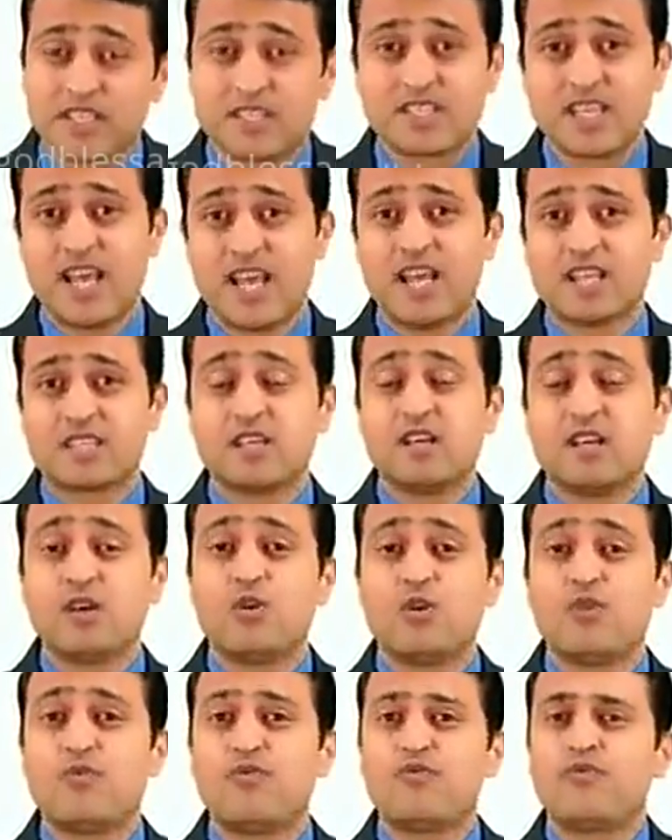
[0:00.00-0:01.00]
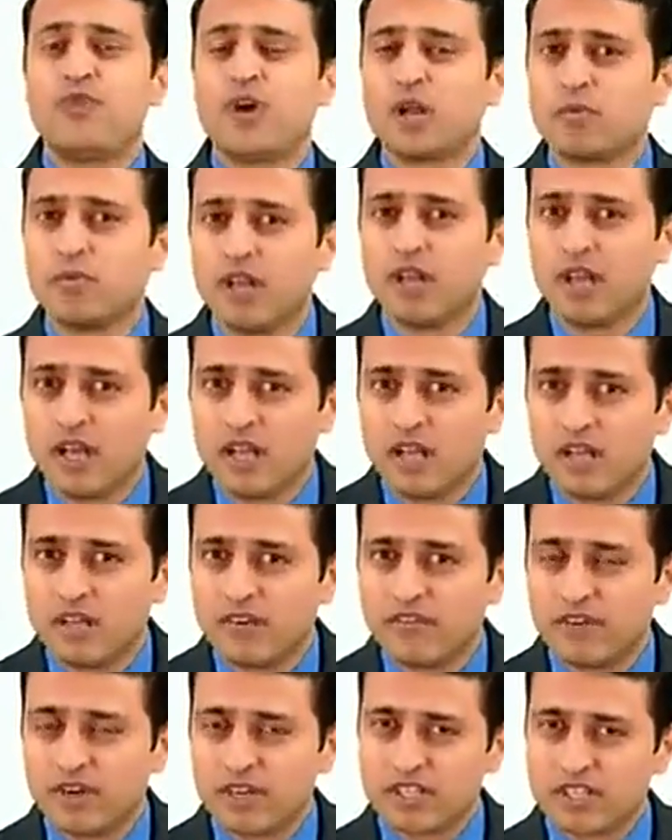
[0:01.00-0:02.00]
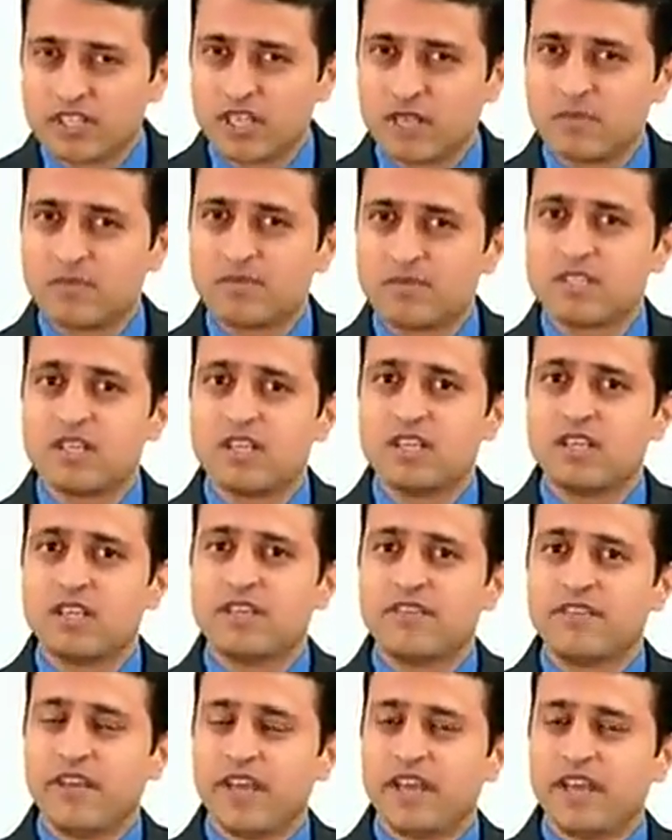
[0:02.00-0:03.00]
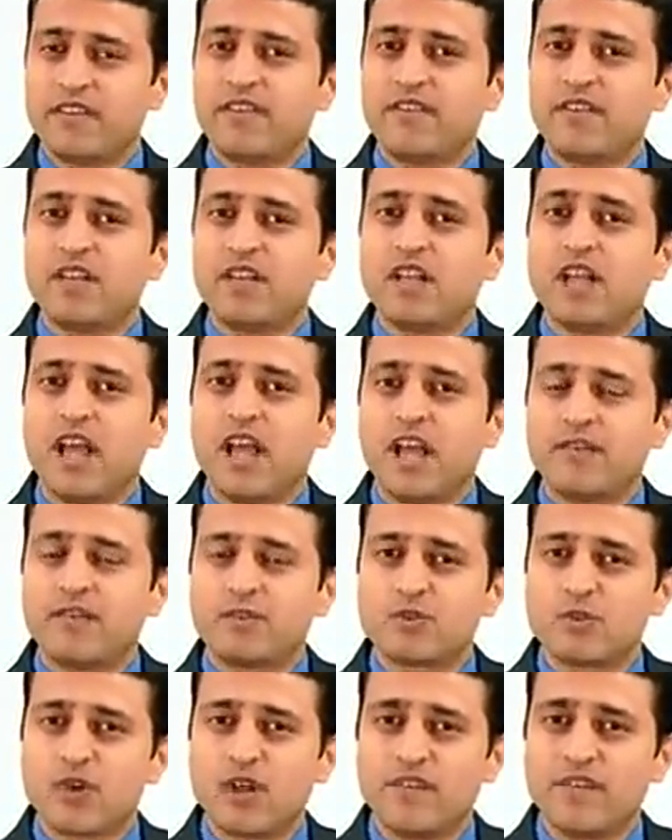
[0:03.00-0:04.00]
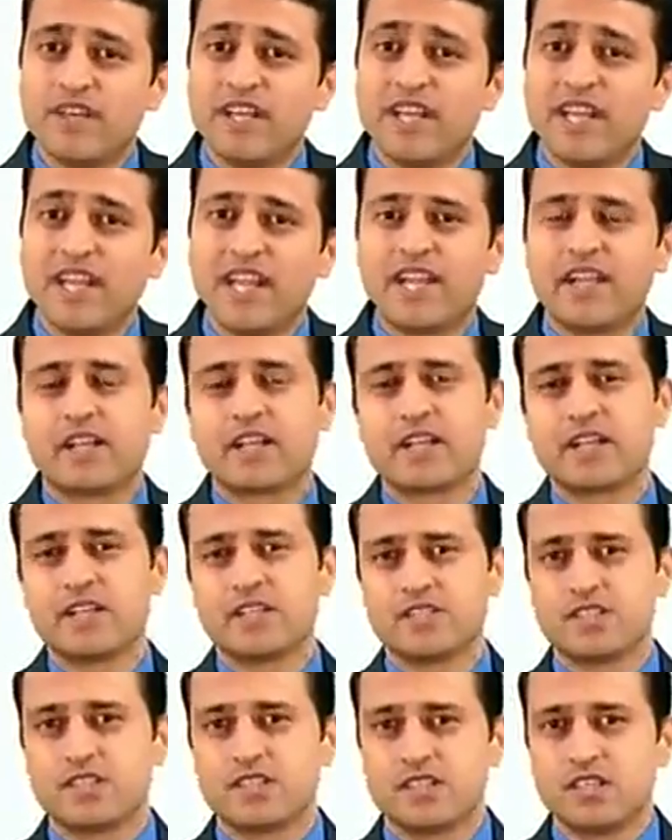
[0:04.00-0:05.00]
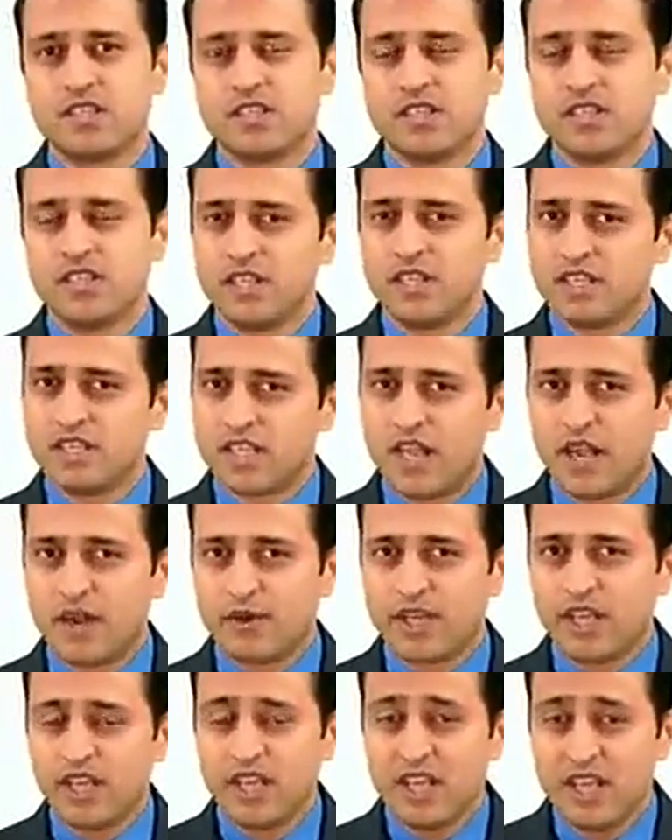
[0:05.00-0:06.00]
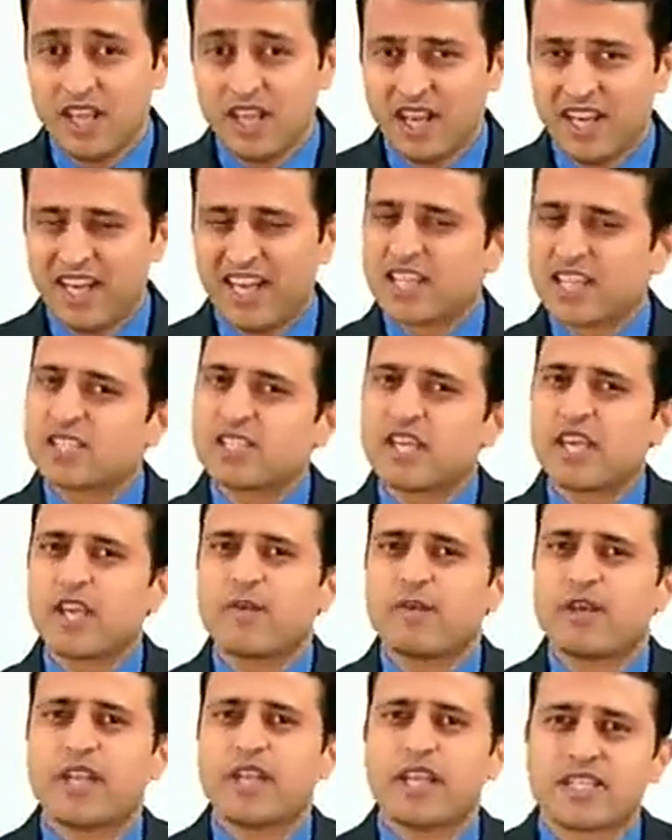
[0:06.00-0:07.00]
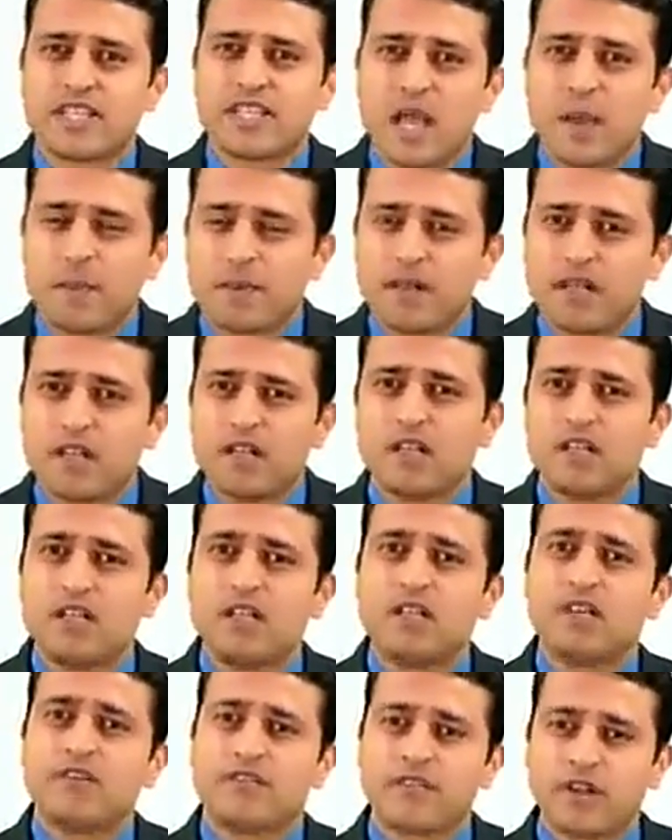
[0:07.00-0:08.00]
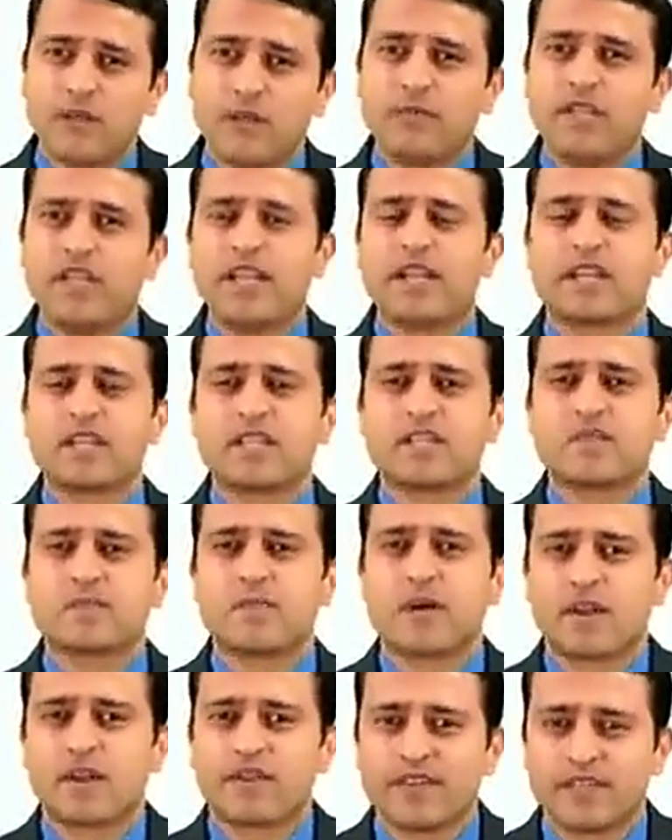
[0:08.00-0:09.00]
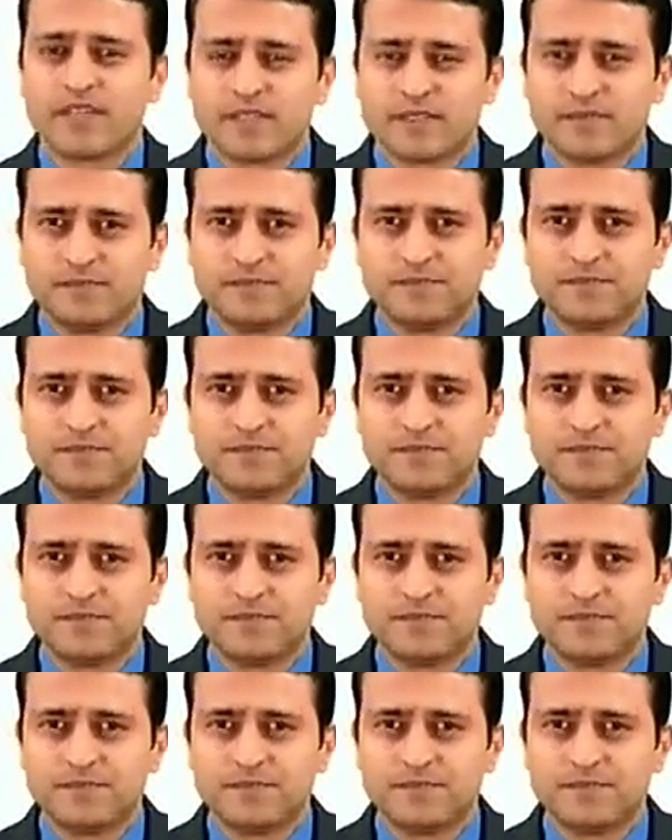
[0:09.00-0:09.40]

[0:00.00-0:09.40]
this as a formula for sums where we will have to solve in entrance. Is that okay? Let us take one example from the entrance part of it.